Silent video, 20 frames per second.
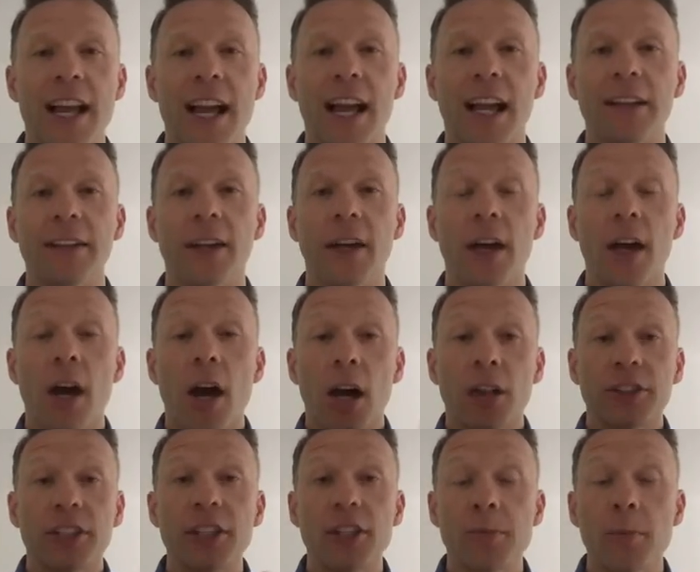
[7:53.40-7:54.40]
And
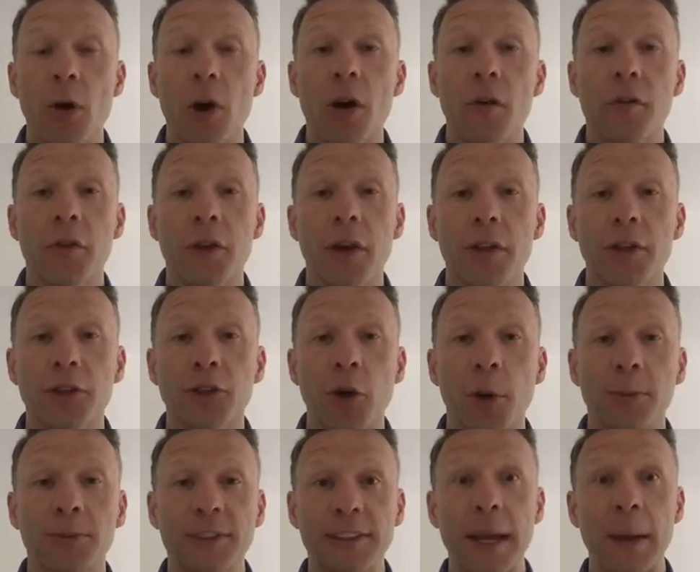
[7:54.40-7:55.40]
I'll see you tomorrow for another
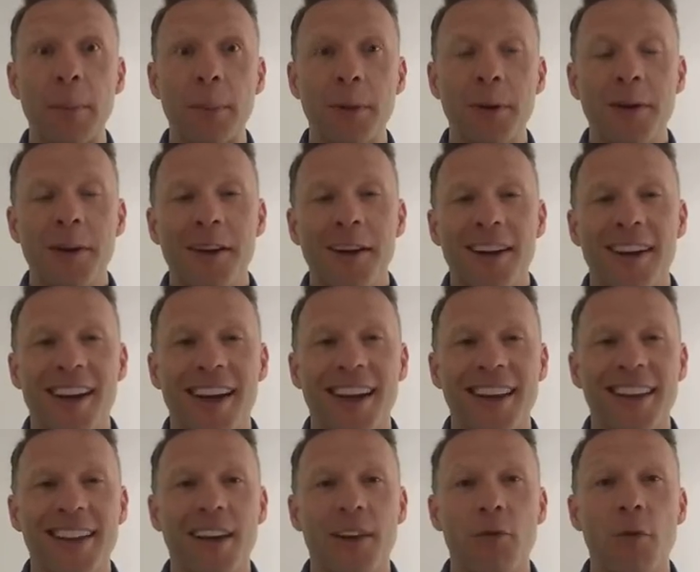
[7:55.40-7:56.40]
top tip.
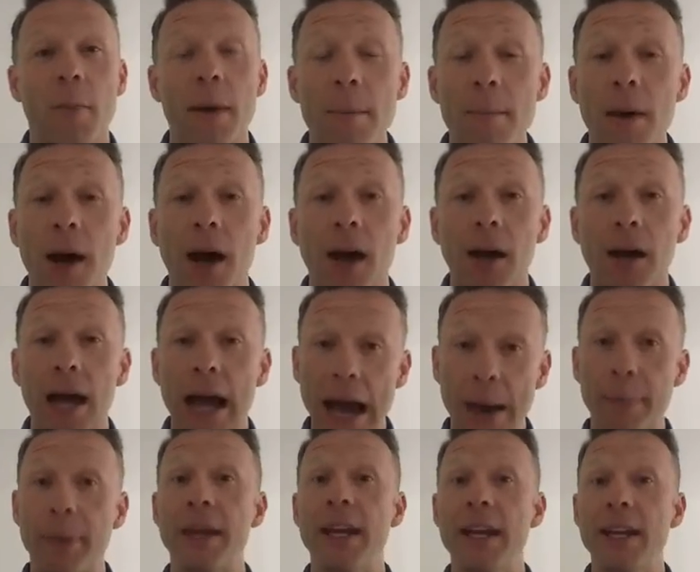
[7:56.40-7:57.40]
And remember,
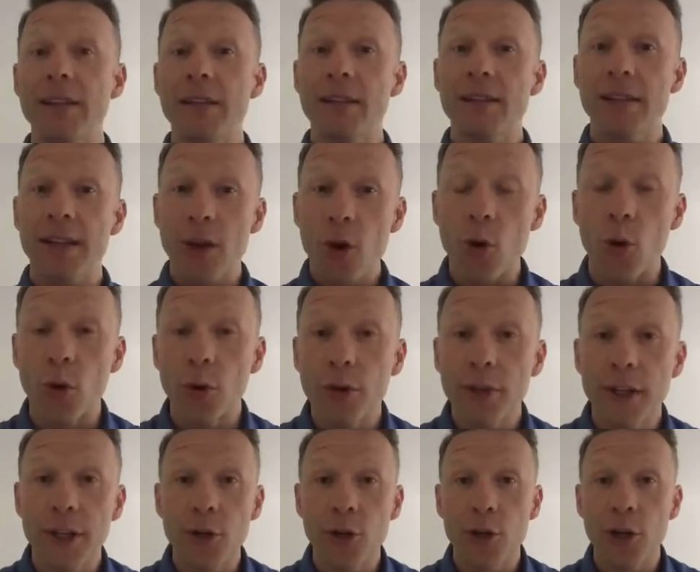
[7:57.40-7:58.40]
happy is a skill
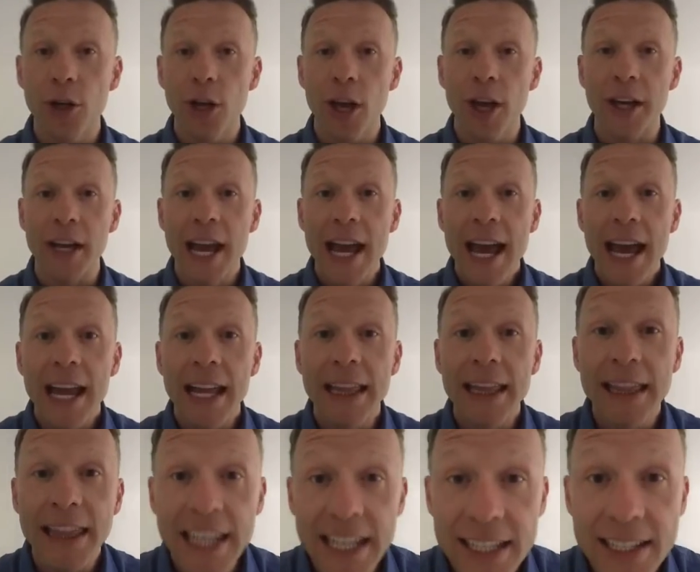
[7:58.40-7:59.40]
that you can learn,
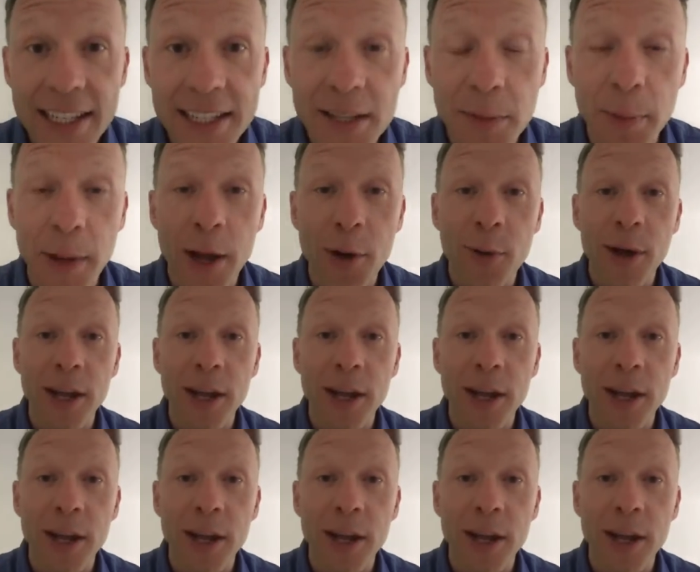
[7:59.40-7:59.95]
and this is a better